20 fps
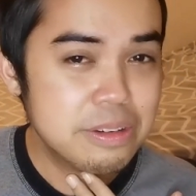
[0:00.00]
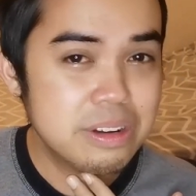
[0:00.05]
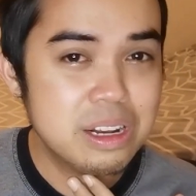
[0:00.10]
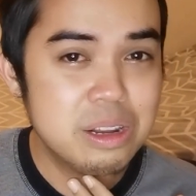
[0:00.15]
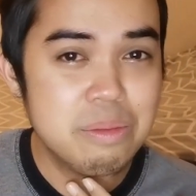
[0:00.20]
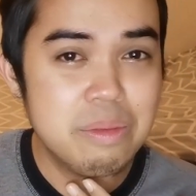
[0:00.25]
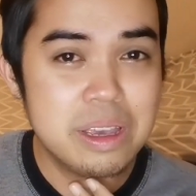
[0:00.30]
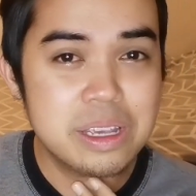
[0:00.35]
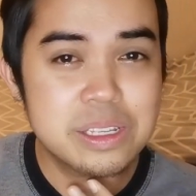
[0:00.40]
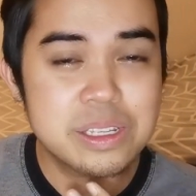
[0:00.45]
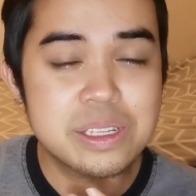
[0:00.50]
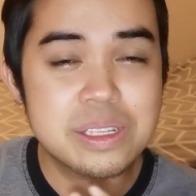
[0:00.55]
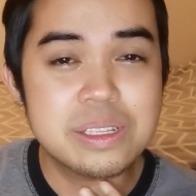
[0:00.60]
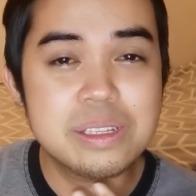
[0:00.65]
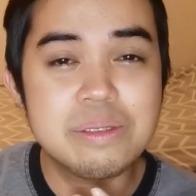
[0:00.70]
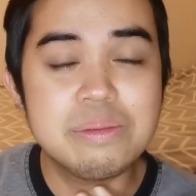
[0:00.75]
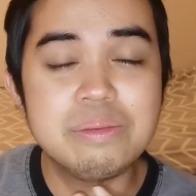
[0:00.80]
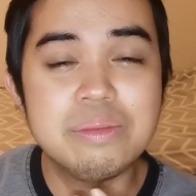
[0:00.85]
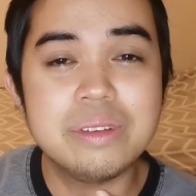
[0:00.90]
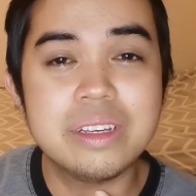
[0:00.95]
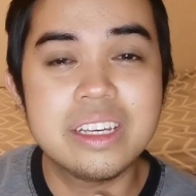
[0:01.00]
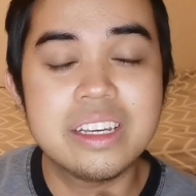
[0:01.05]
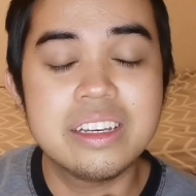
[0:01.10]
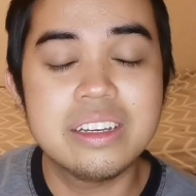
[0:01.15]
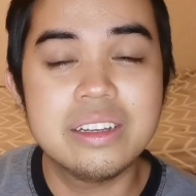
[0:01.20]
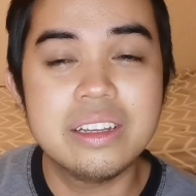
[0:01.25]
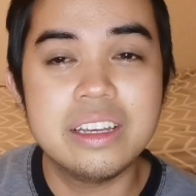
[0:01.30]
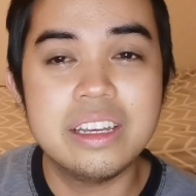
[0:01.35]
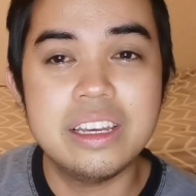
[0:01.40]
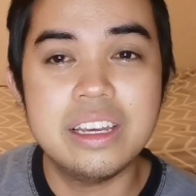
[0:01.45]
really makes me,
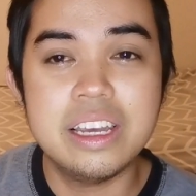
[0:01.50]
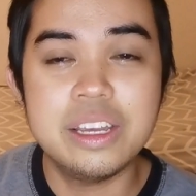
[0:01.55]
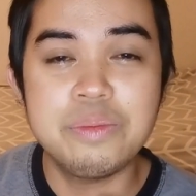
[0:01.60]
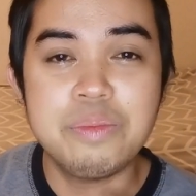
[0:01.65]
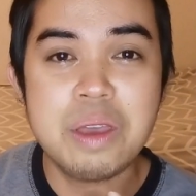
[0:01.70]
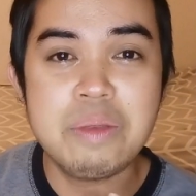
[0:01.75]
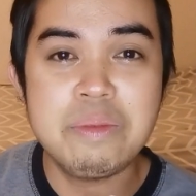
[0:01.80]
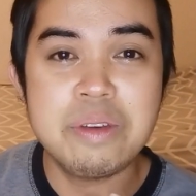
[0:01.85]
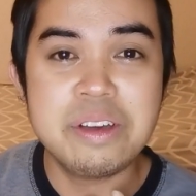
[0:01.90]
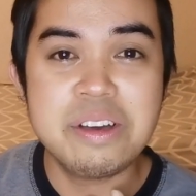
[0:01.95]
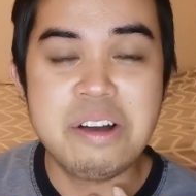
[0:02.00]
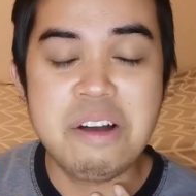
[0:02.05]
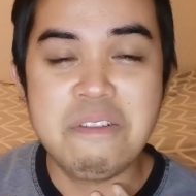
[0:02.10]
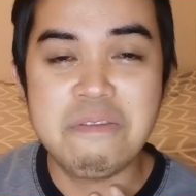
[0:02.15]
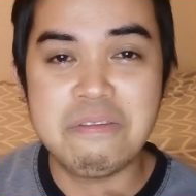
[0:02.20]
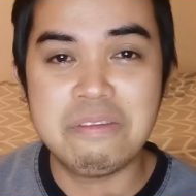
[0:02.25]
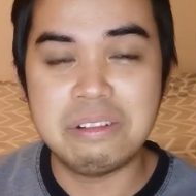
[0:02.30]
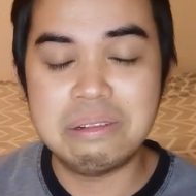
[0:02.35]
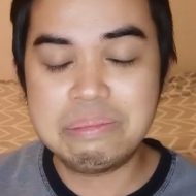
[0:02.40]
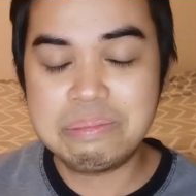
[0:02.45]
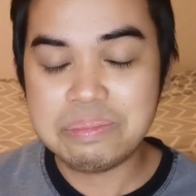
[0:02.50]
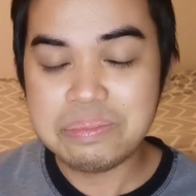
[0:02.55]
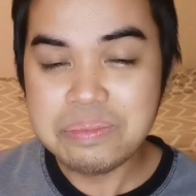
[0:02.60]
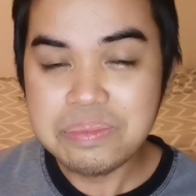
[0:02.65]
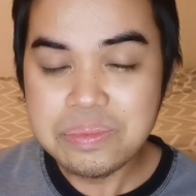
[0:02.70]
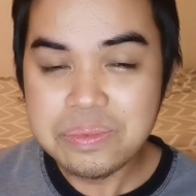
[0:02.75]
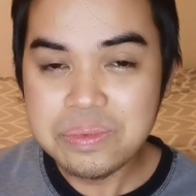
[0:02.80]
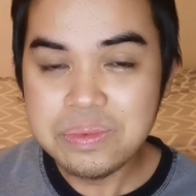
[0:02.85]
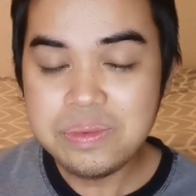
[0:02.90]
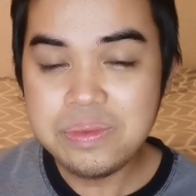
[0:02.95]
it made me cough.
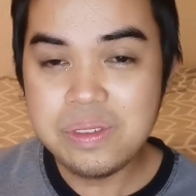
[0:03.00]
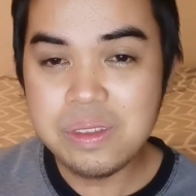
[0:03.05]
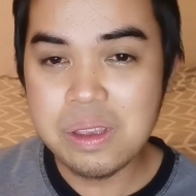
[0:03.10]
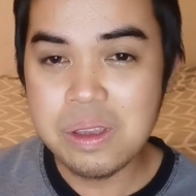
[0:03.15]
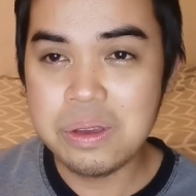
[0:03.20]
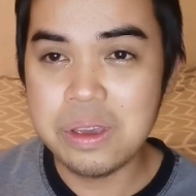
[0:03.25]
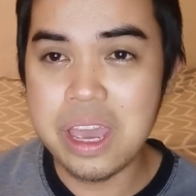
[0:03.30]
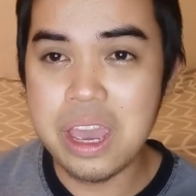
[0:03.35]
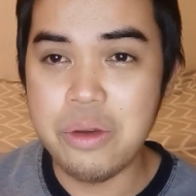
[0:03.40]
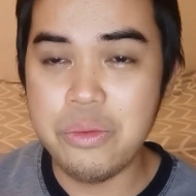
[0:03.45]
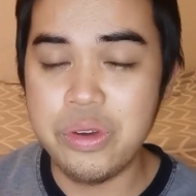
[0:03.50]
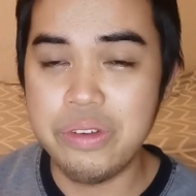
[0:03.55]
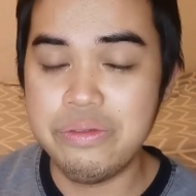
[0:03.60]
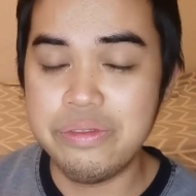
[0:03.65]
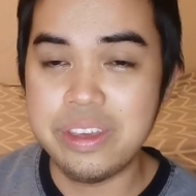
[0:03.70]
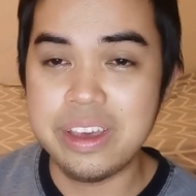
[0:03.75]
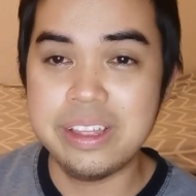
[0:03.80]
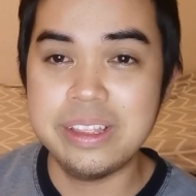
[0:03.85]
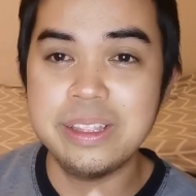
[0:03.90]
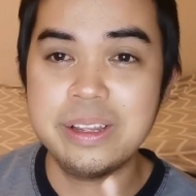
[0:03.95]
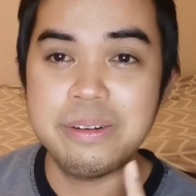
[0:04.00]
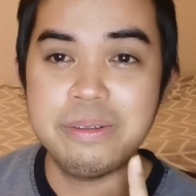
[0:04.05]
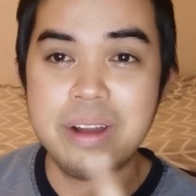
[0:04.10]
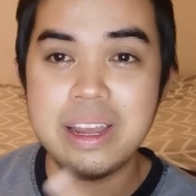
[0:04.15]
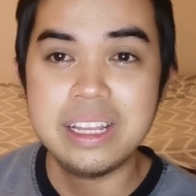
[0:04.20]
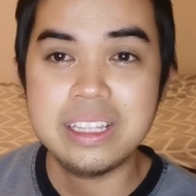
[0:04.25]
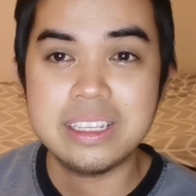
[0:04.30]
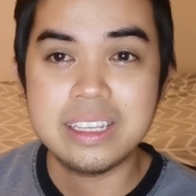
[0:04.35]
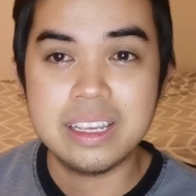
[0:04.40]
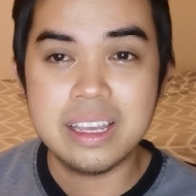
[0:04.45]
Okay, we've done the
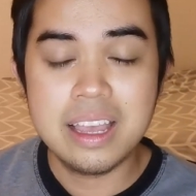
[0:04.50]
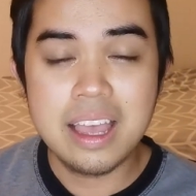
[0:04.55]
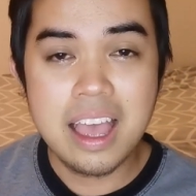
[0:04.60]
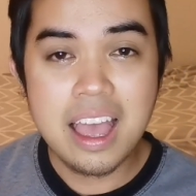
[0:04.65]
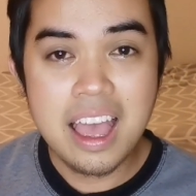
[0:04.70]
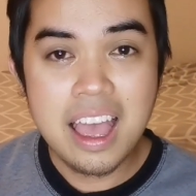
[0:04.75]
right